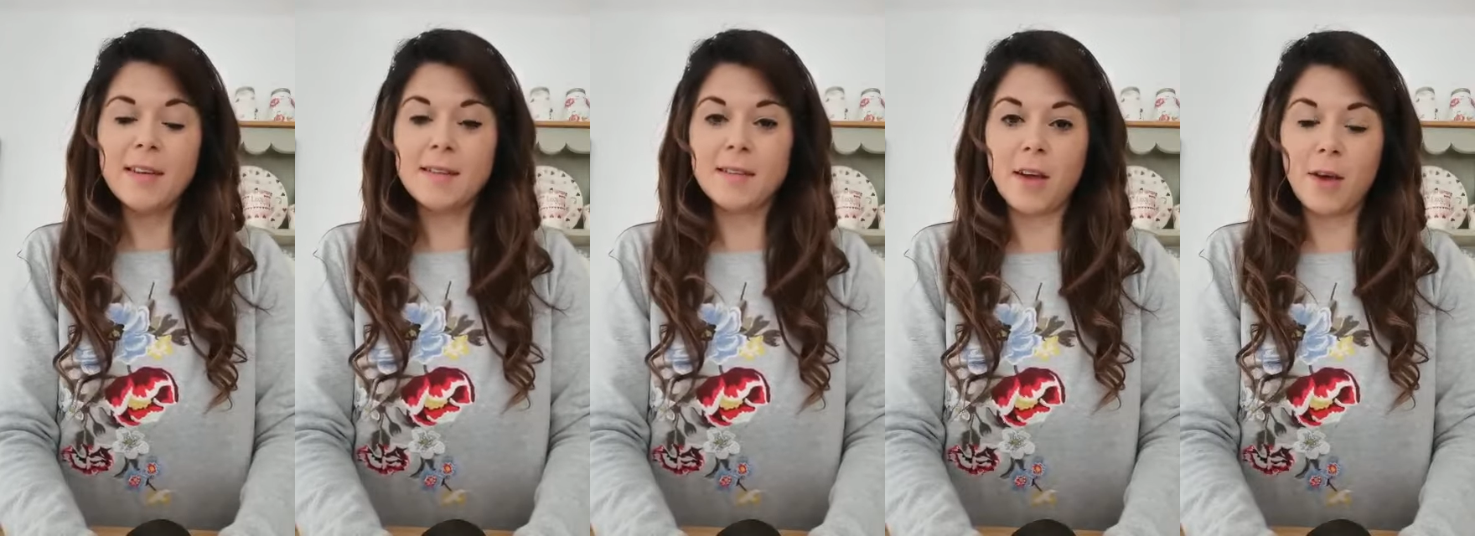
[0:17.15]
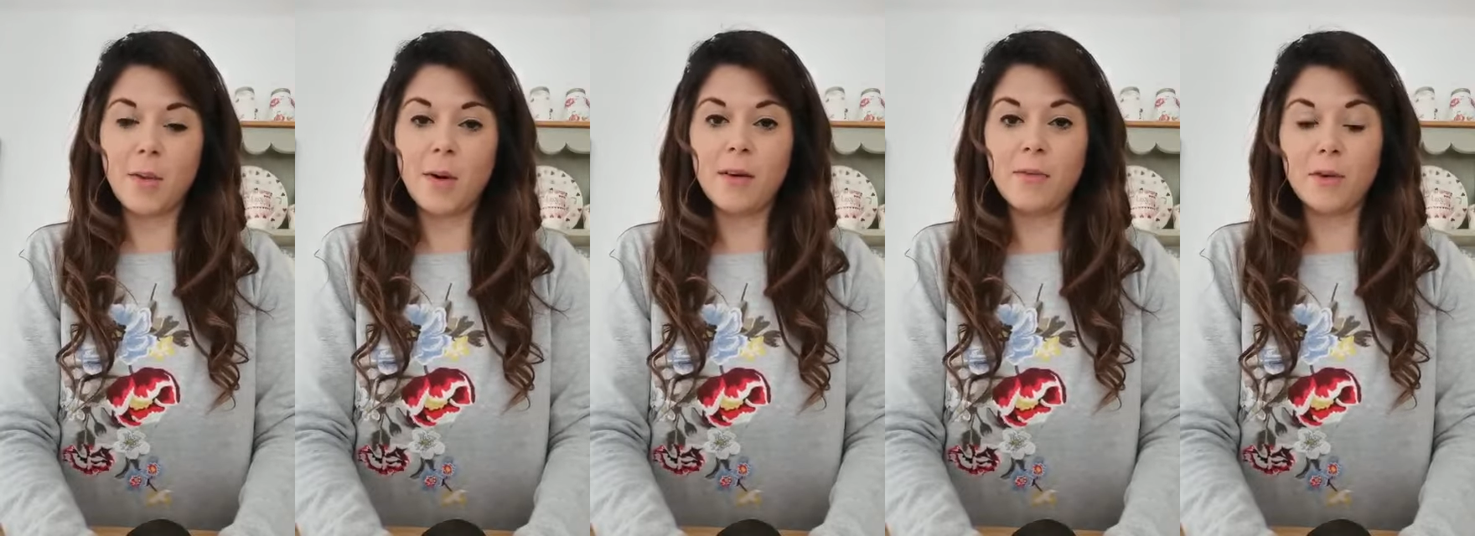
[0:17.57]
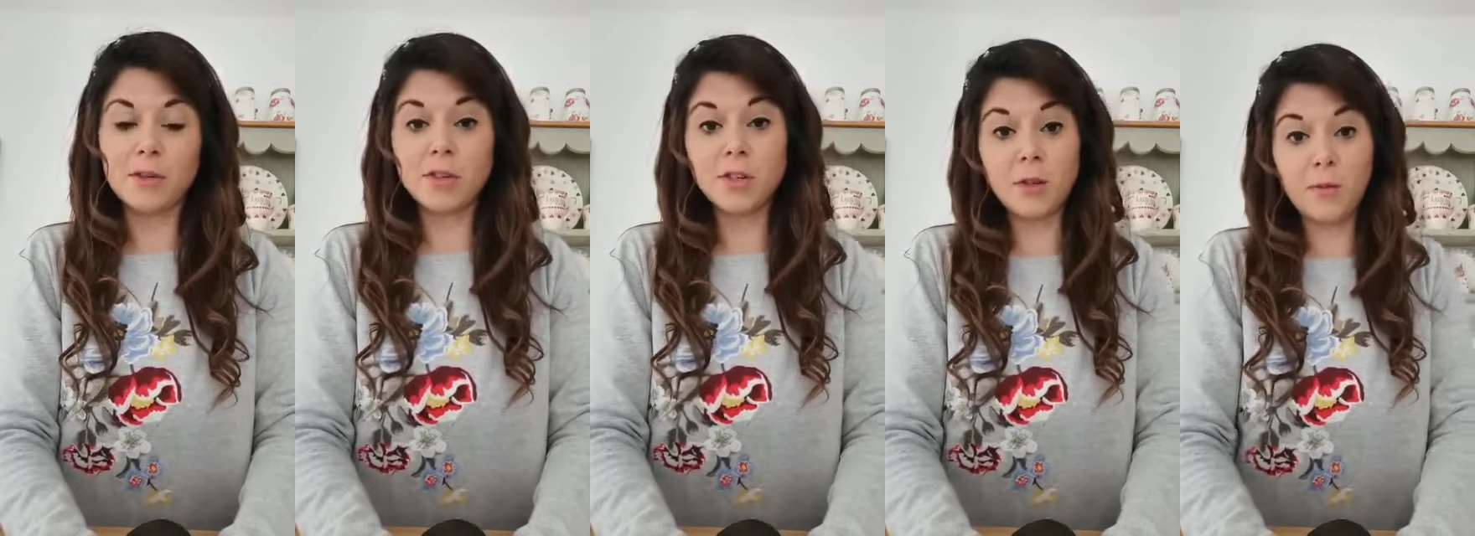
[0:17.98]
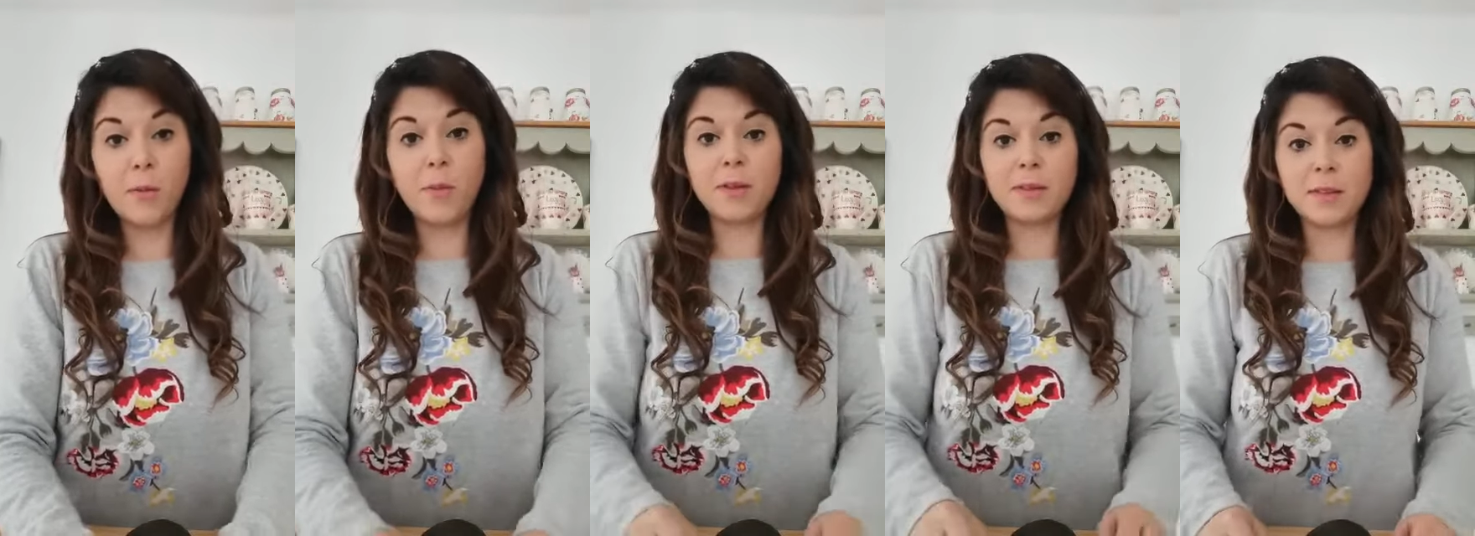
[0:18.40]
So I've got two
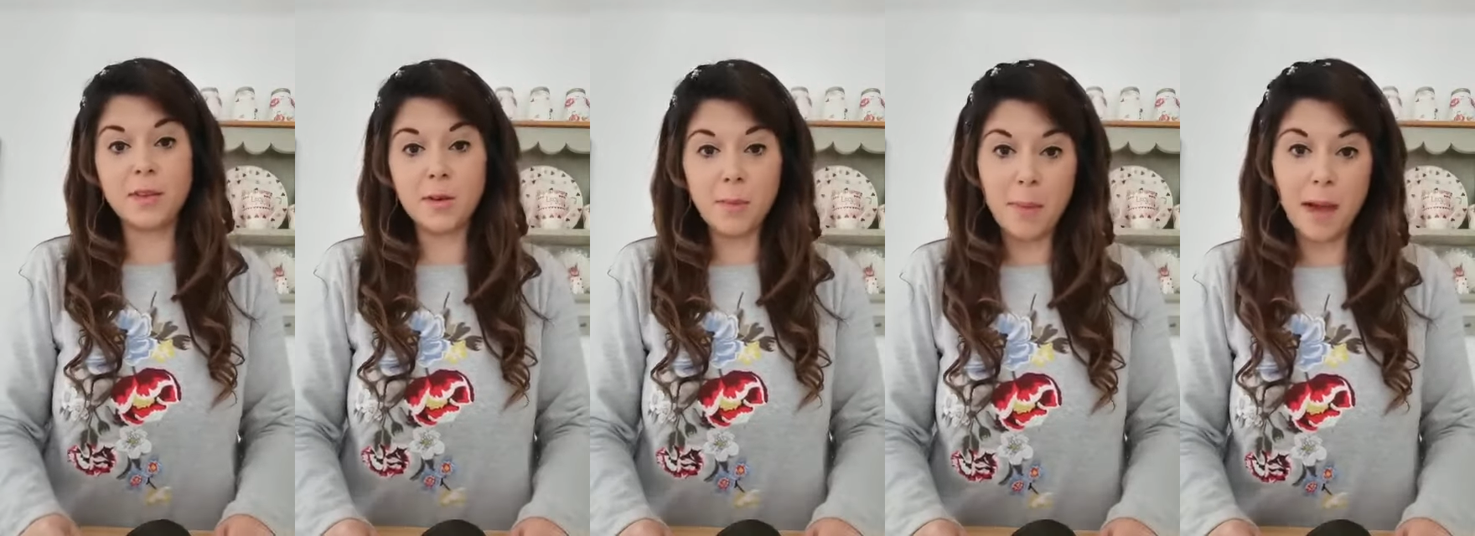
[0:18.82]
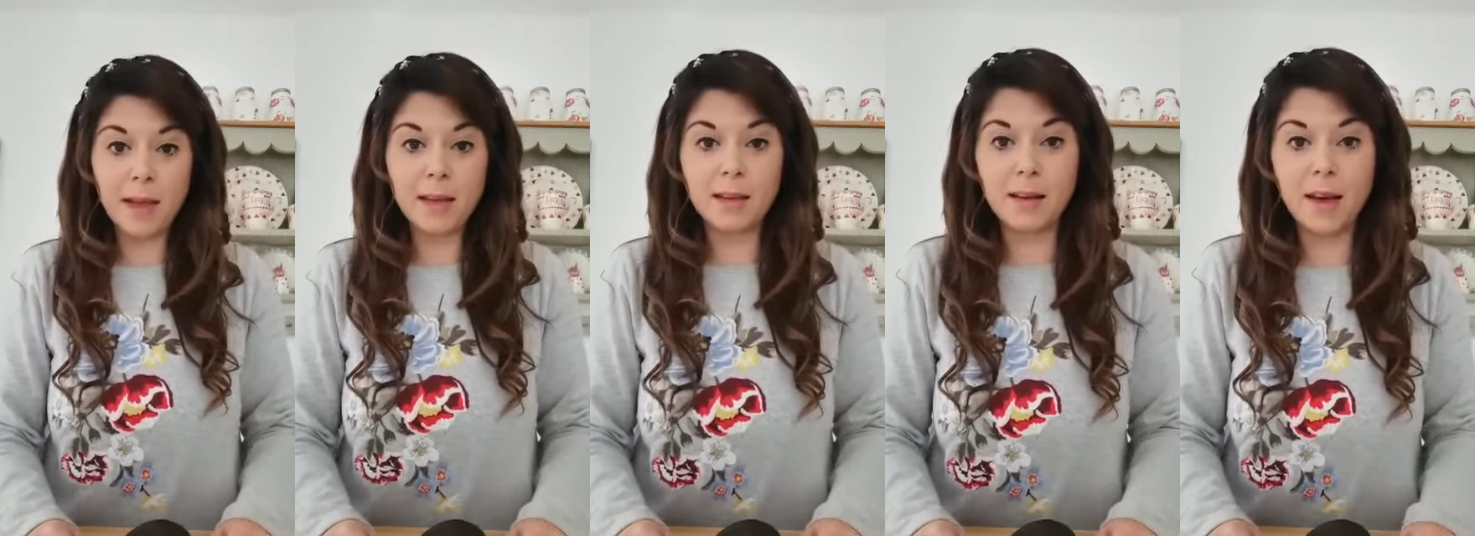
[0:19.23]
different ones that you can make.